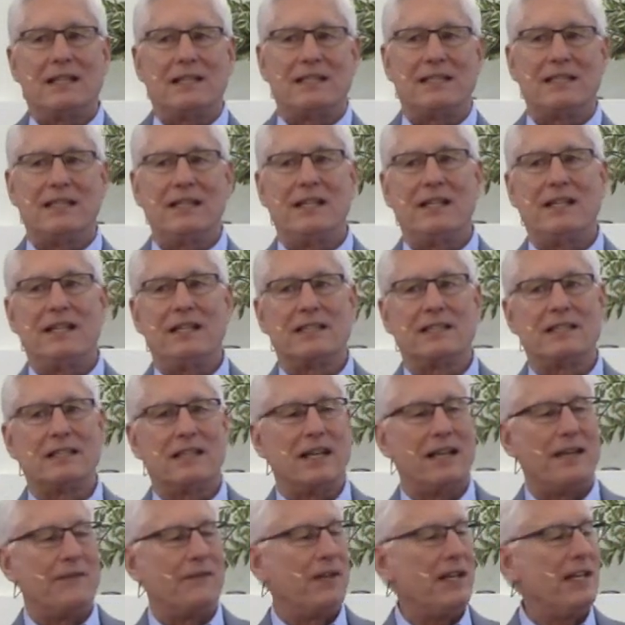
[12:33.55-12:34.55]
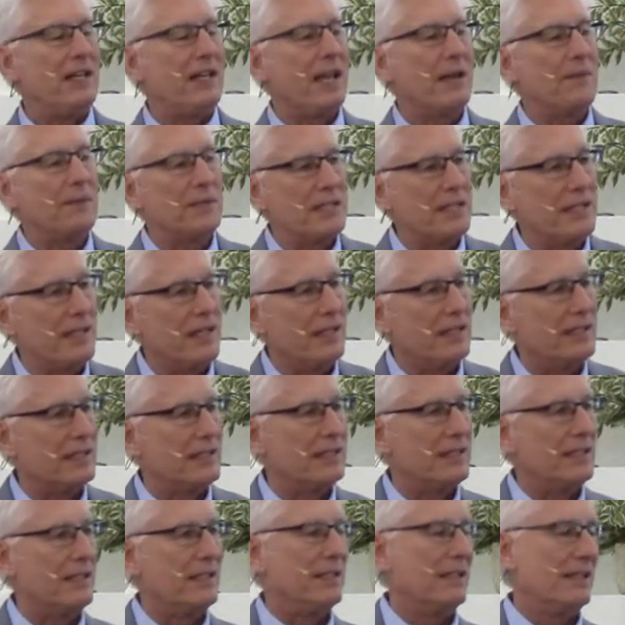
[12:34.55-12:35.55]
the sin in his life and he kept seeing the
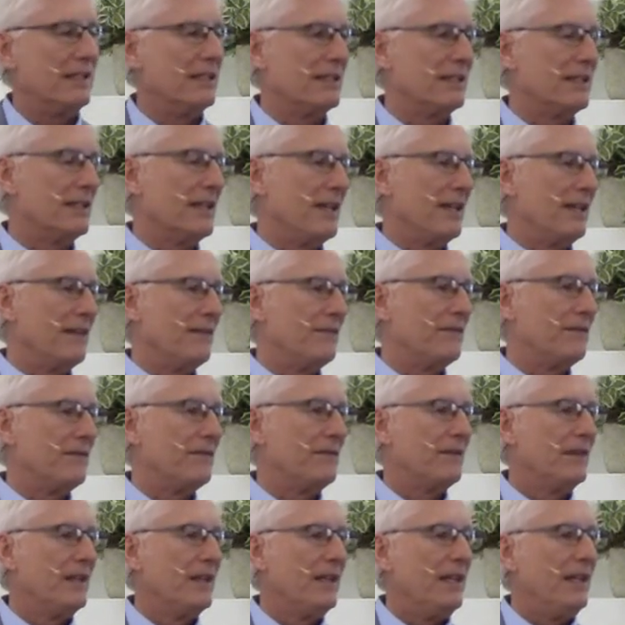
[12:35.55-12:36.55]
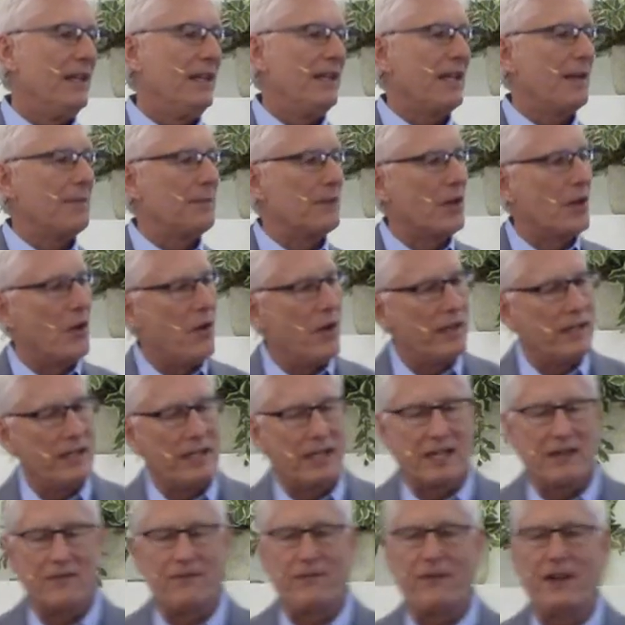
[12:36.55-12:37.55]
sin in his life. He kept going to
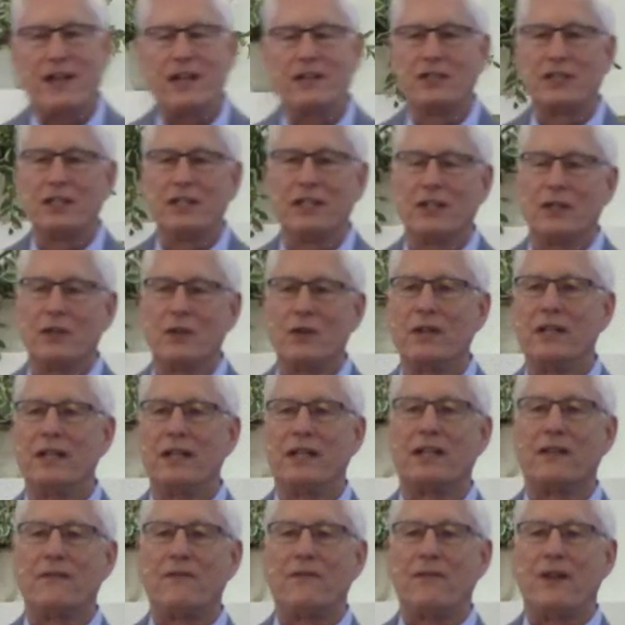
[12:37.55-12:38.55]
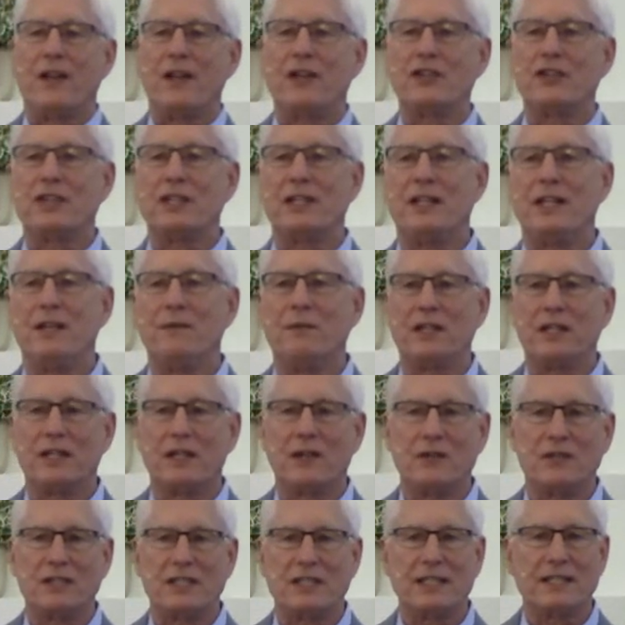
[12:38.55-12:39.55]
confession and going to confession. He would
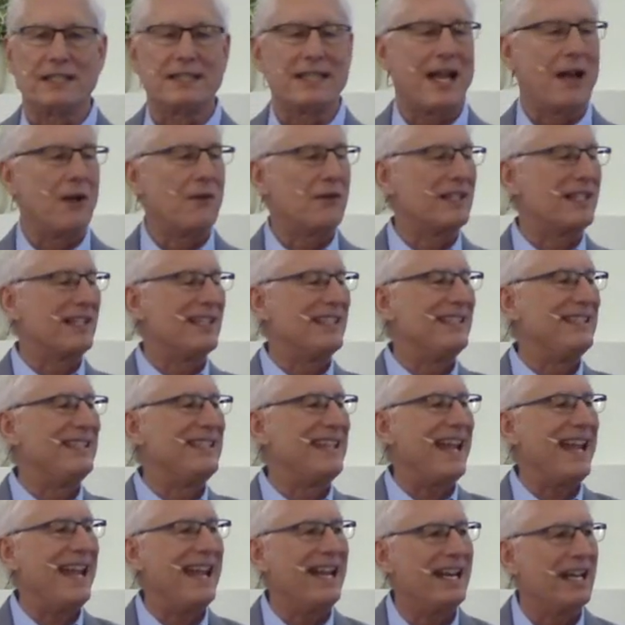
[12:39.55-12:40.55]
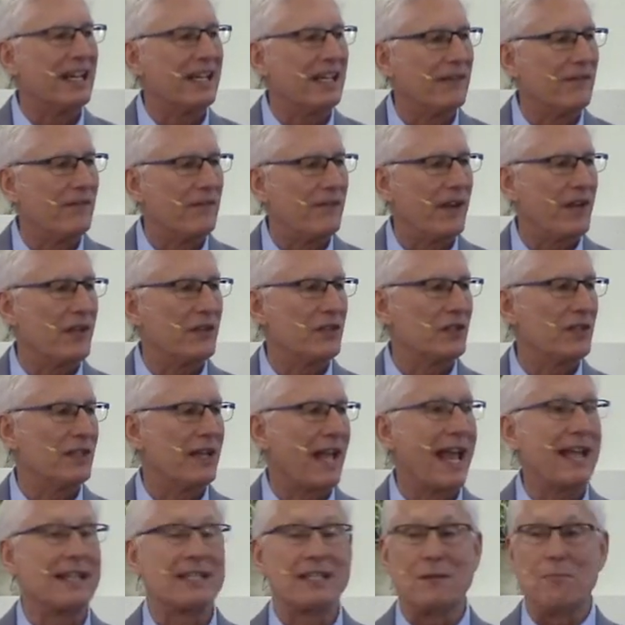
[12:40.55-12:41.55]
go six hours a day to confession
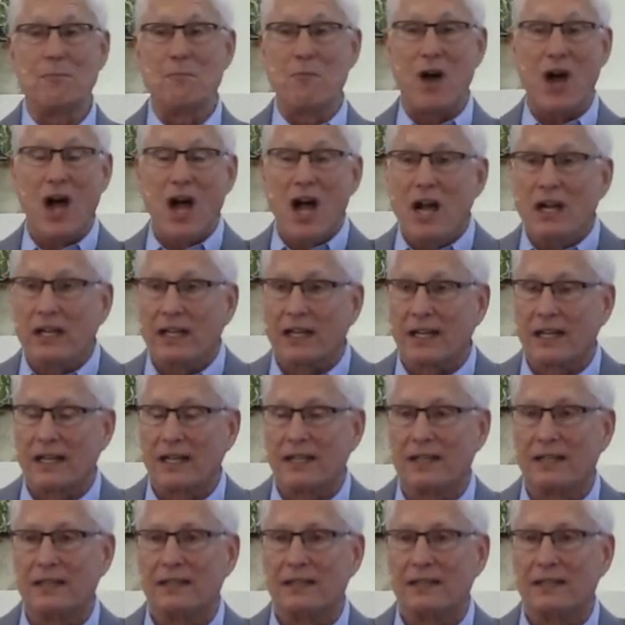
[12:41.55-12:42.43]
as a monk.